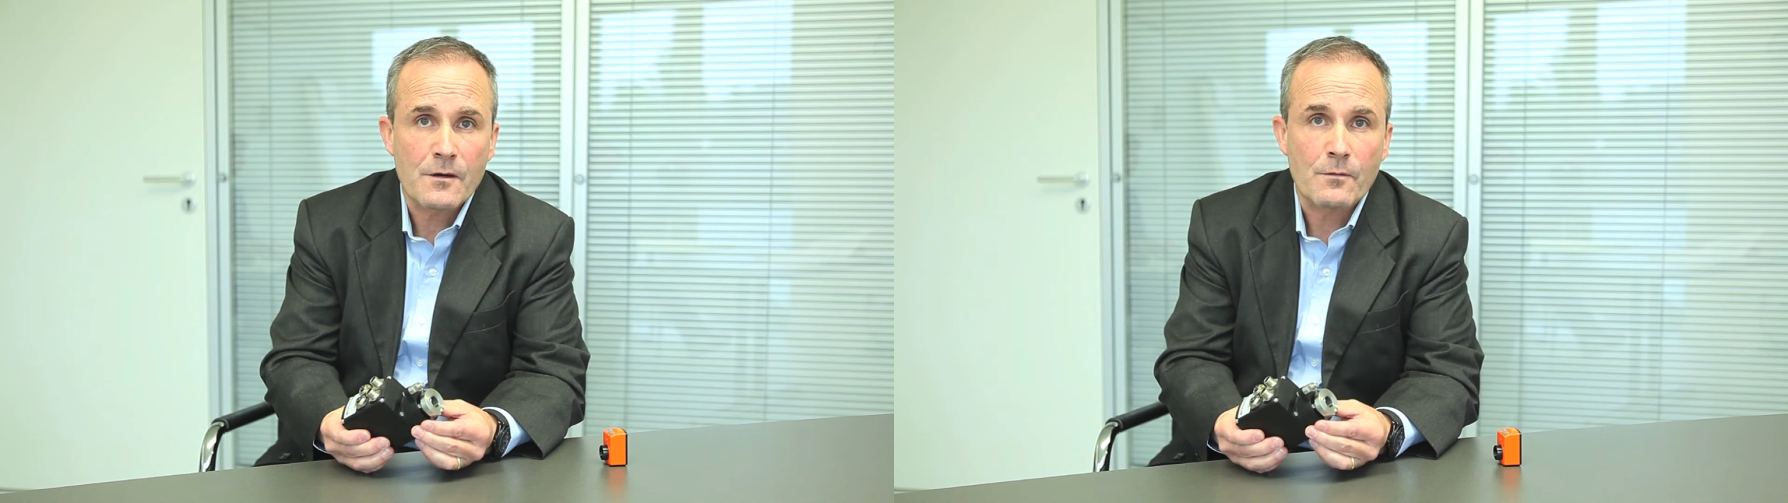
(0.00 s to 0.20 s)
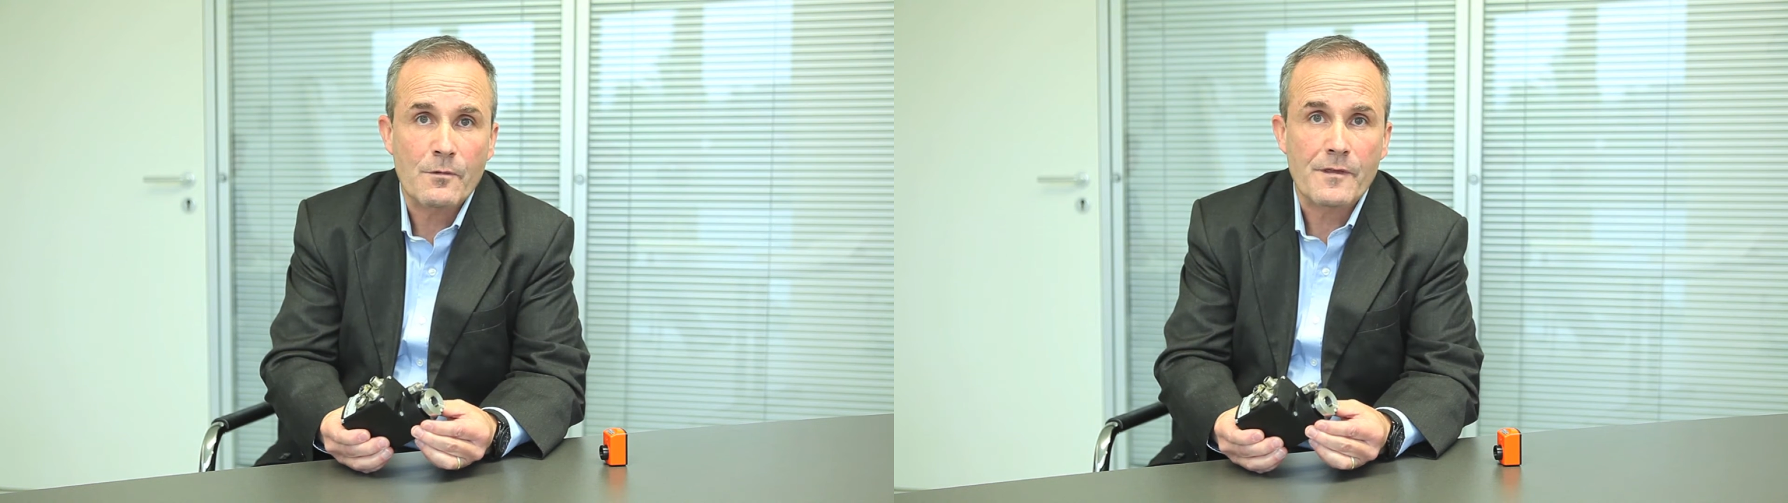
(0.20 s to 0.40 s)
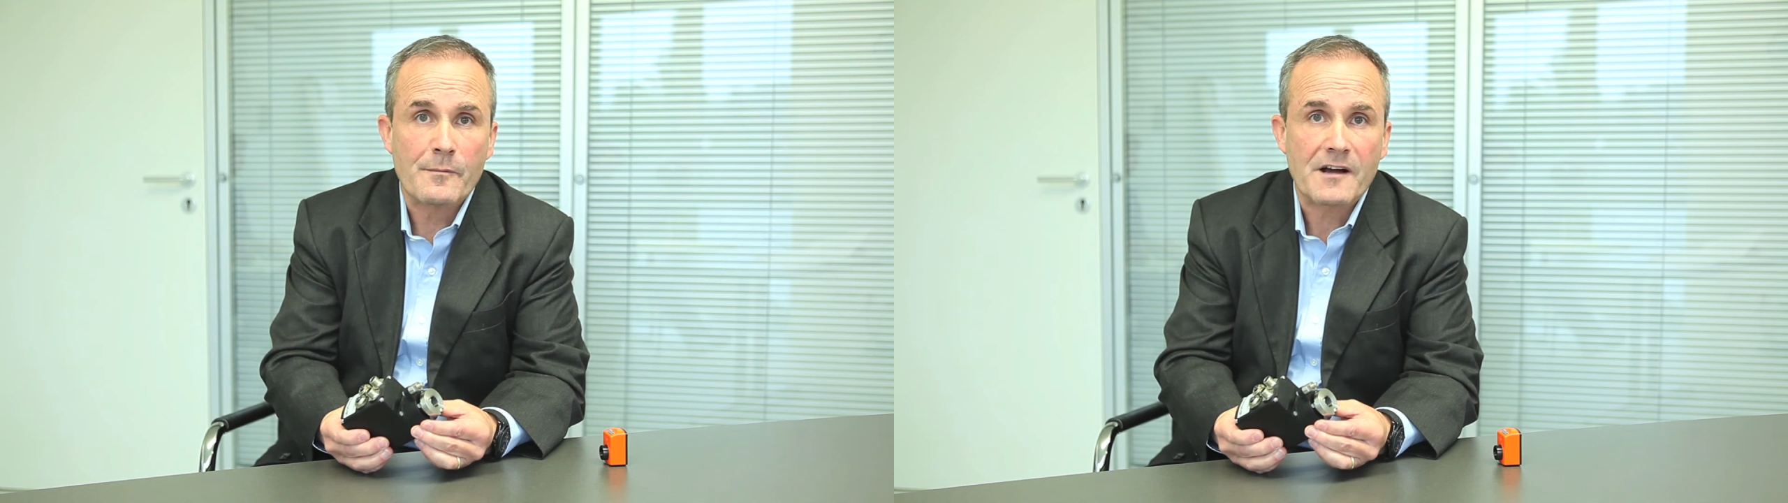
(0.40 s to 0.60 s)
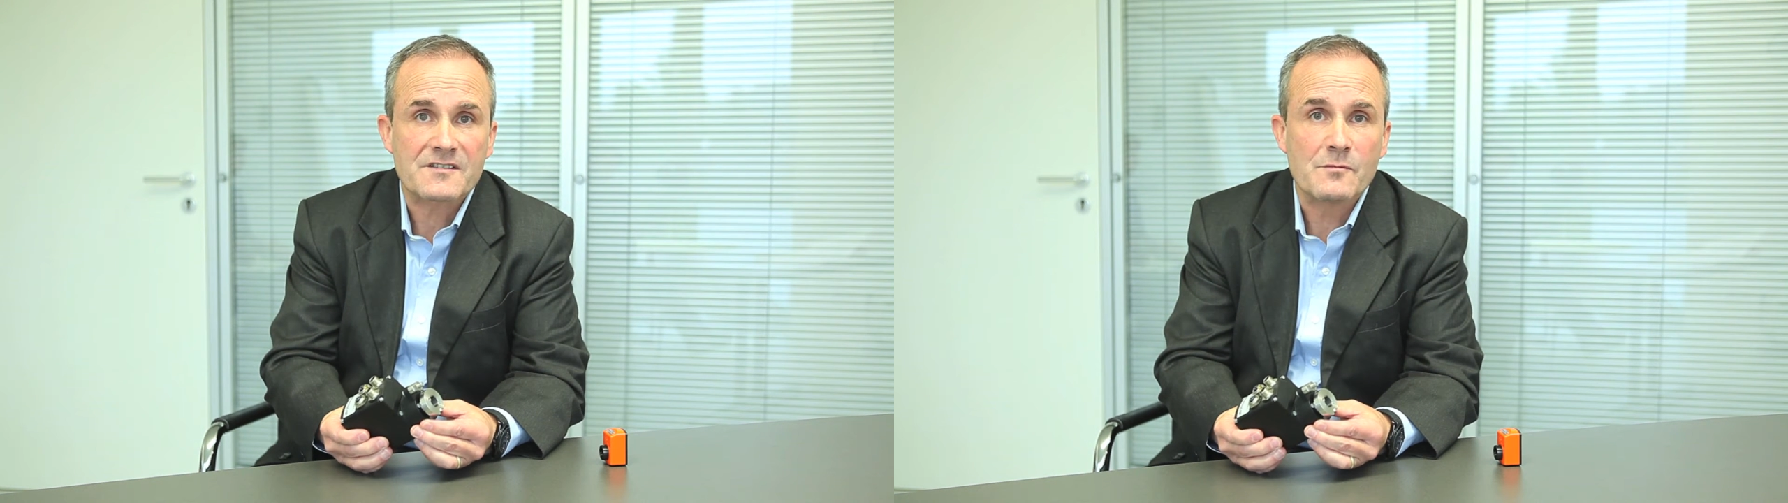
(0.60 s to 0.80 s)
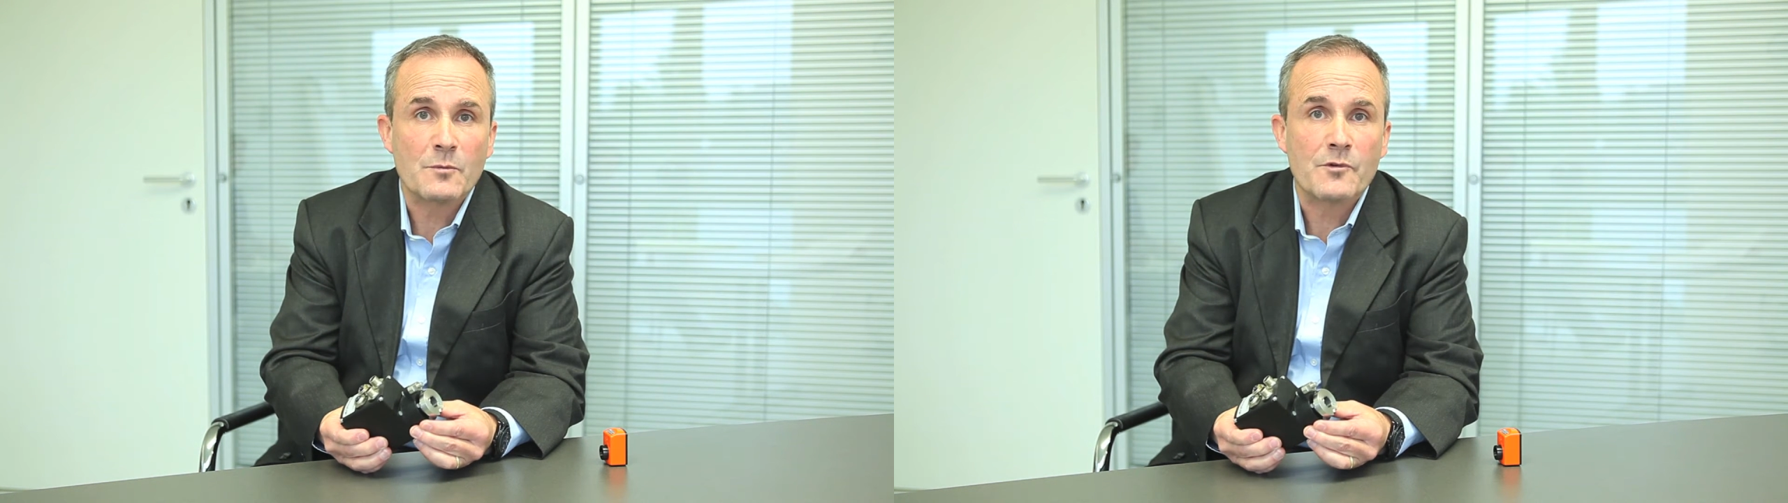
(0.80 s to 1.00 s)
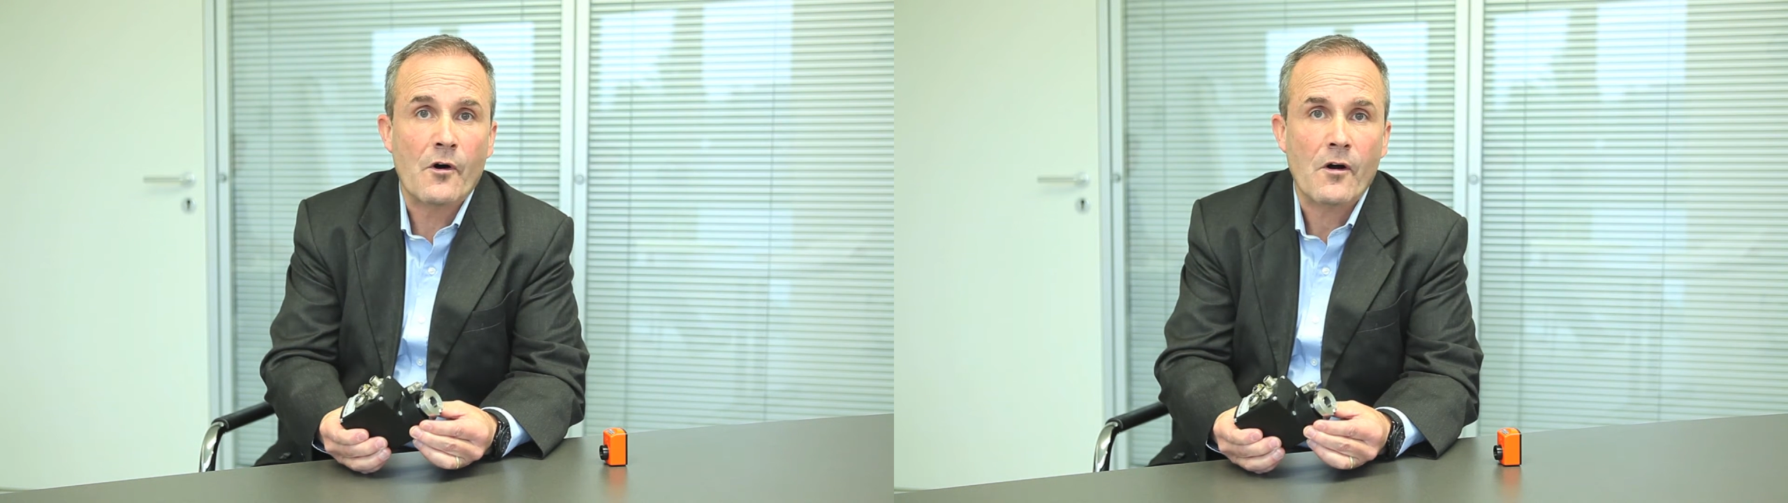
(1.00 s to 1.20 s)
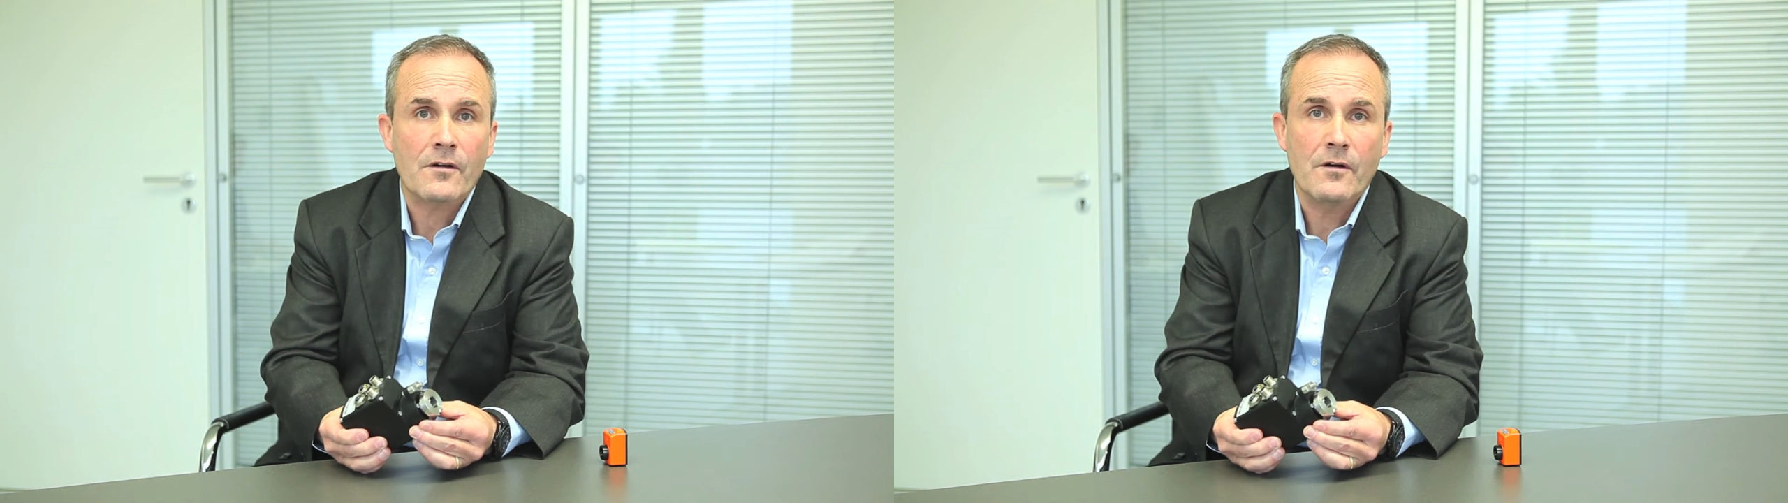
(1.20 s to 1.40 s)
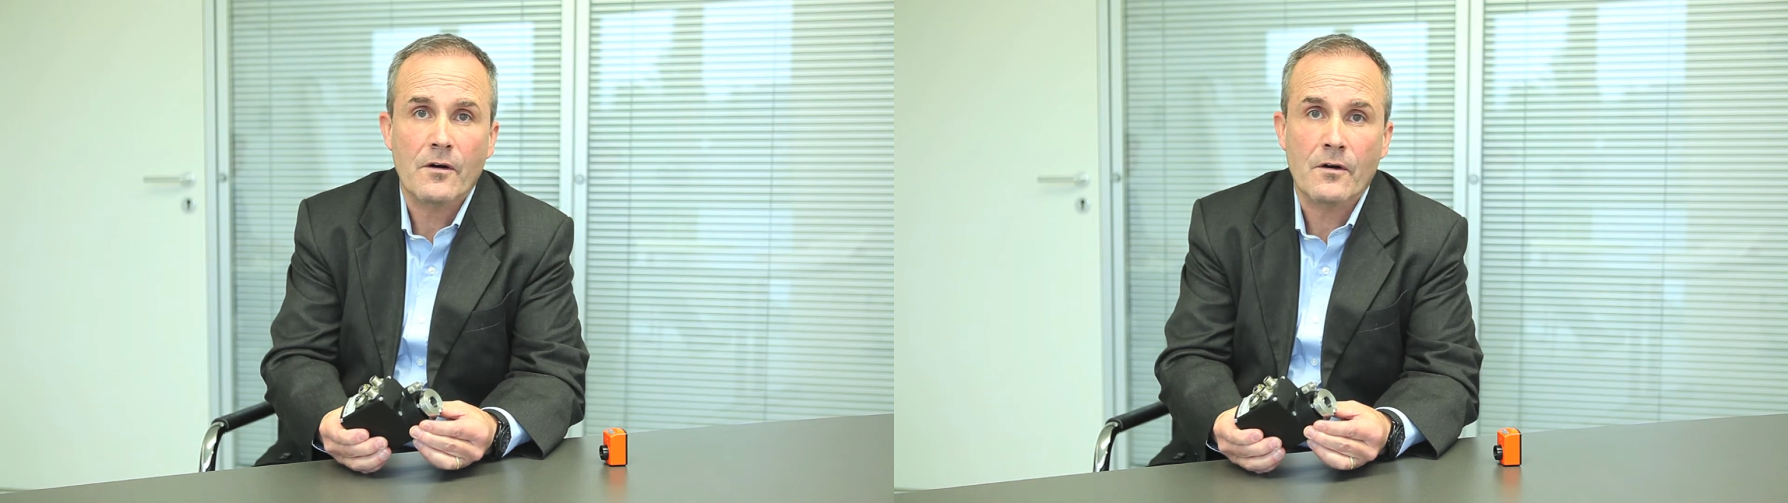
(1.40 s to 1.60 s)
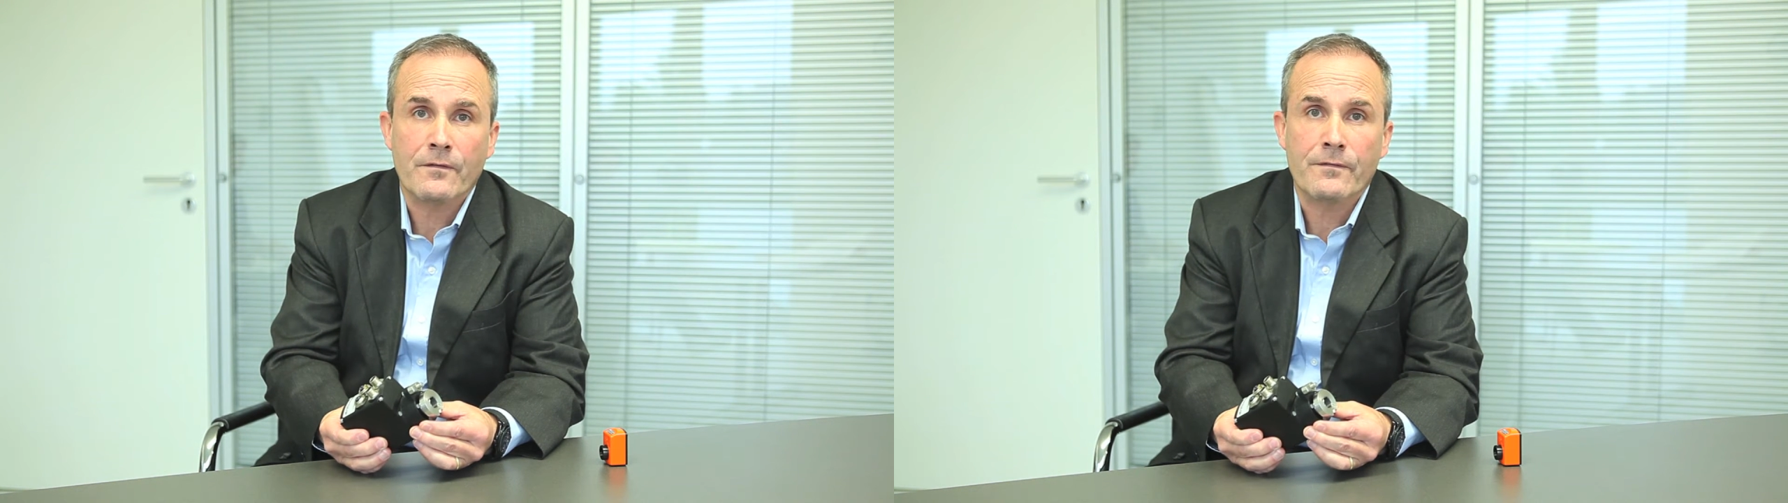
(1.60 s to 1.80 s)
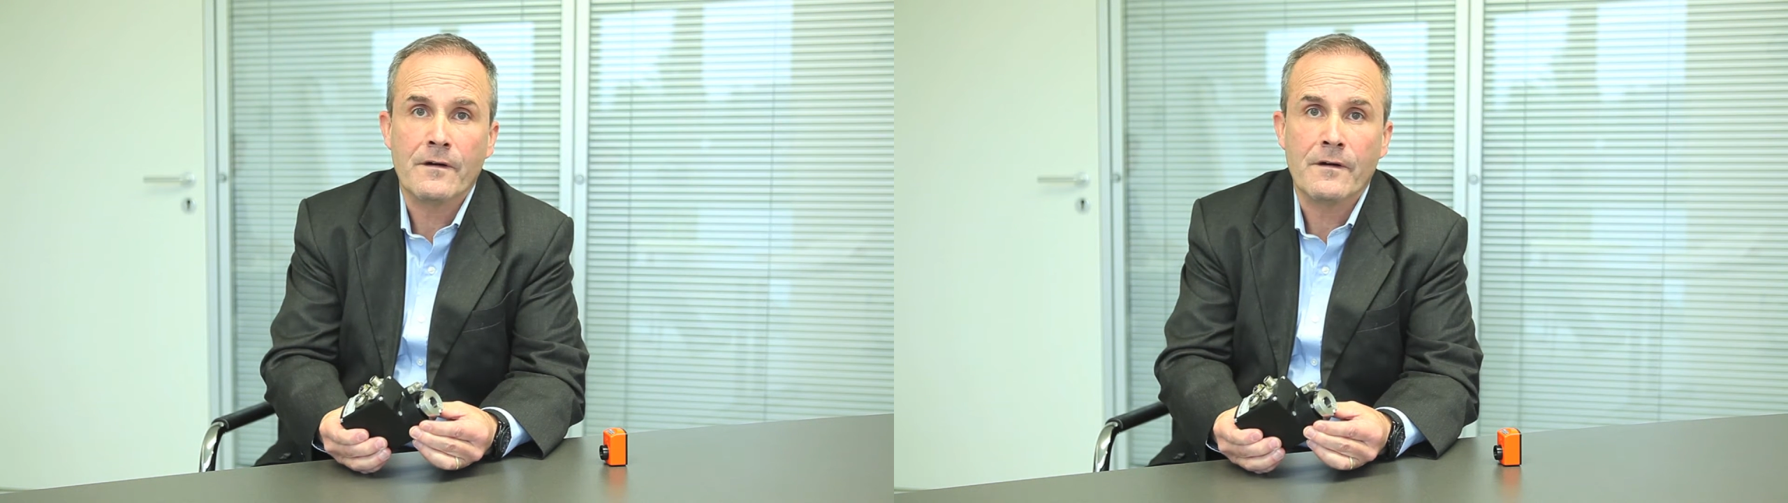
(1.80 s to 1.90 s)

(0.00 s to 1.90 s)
with a maximum torque of